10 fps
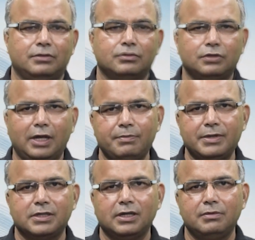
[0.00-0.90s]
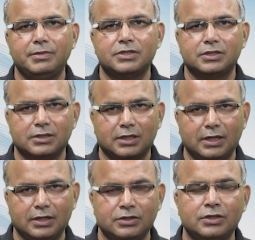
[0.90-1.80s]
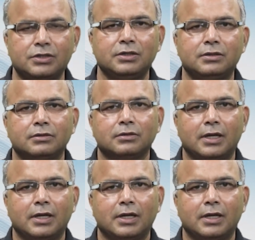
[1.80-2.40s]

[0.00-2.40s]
So that basically means internalization,